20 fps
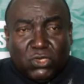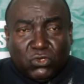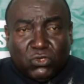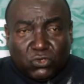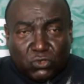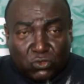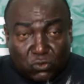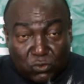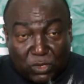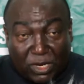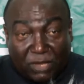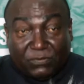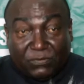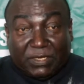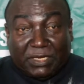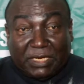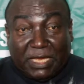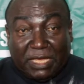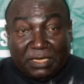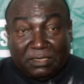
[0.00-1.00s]
Soon
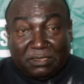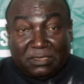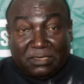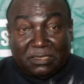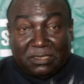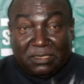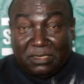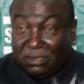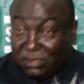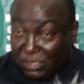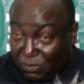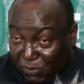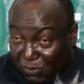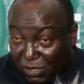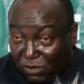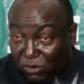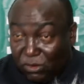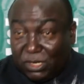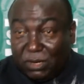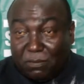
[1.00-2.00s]
after that,
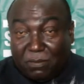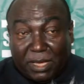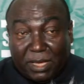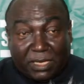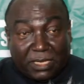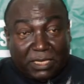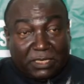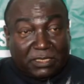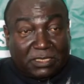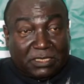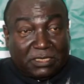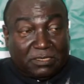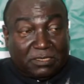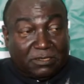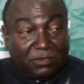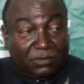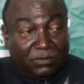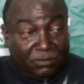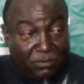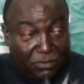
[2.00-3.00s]
depending on the market,
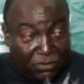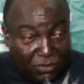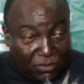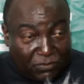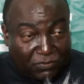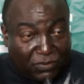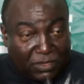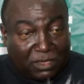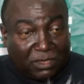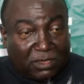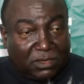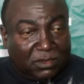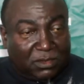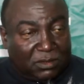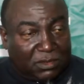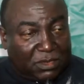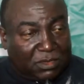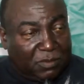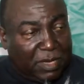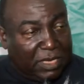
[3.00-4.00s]
if the
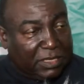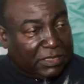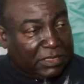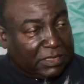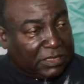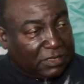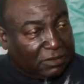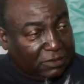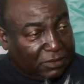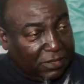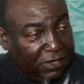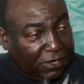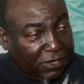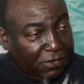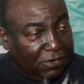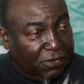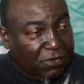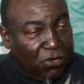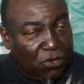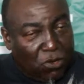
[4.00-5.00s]
demand is still there,
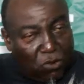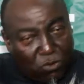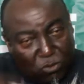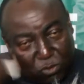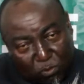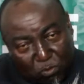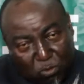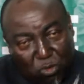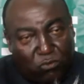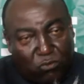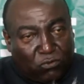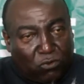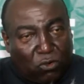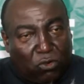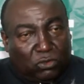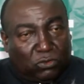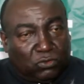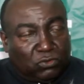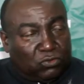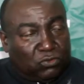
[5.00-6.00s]
we will move
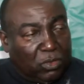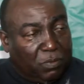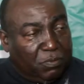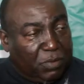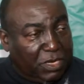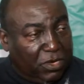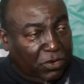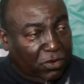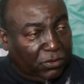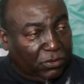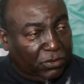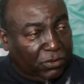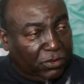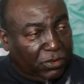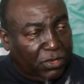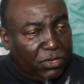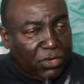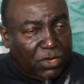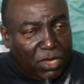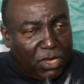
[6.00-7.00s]
on to a million.
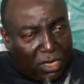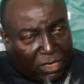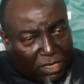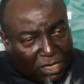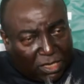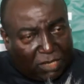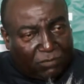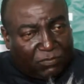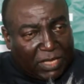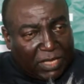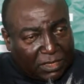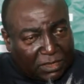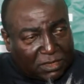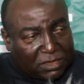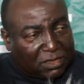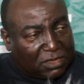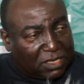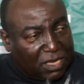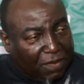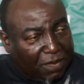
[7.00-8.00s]
And then if
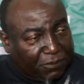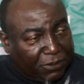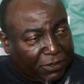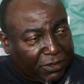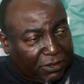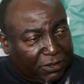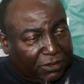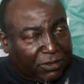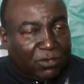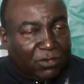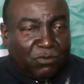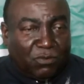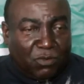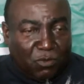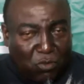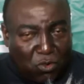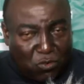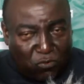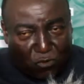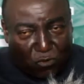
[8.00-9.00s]
that's happening, we
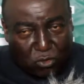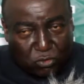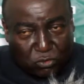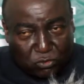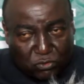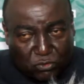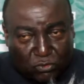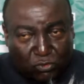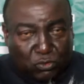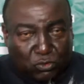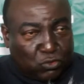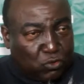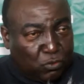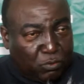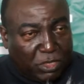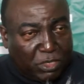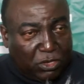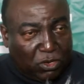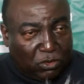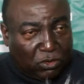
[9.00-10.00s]
will move on to 2
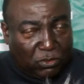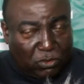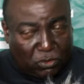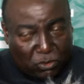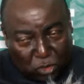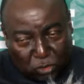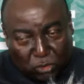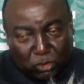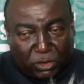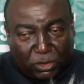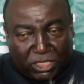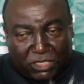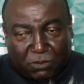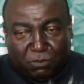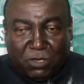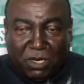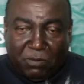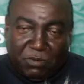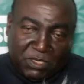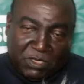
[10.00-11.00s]
million, not on this
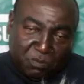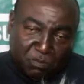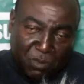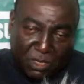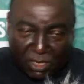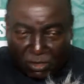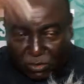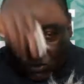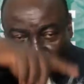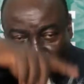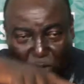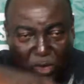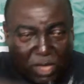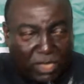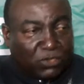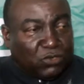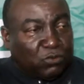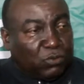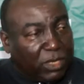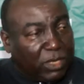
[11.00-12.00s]
premise, but go
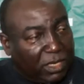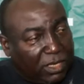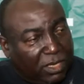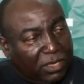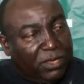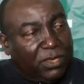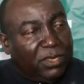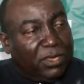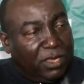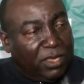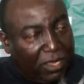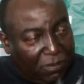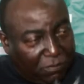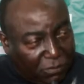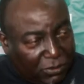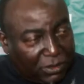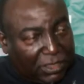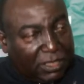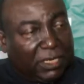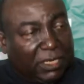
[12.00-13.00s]
elsewhere and
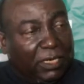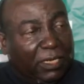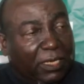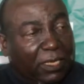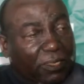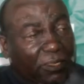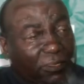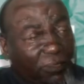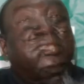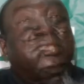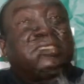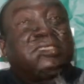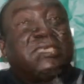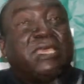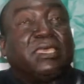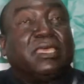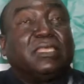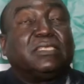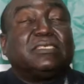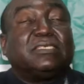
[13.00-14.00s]
build another. We're
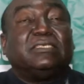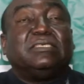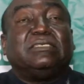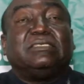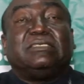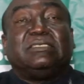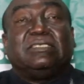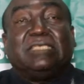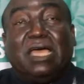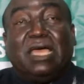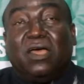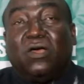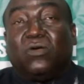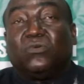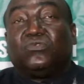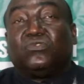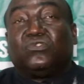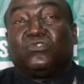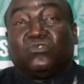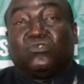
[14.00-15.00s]
targeting
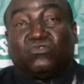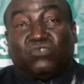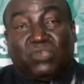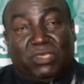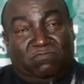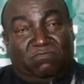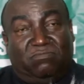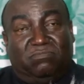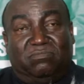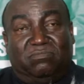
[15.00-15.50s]
downstream.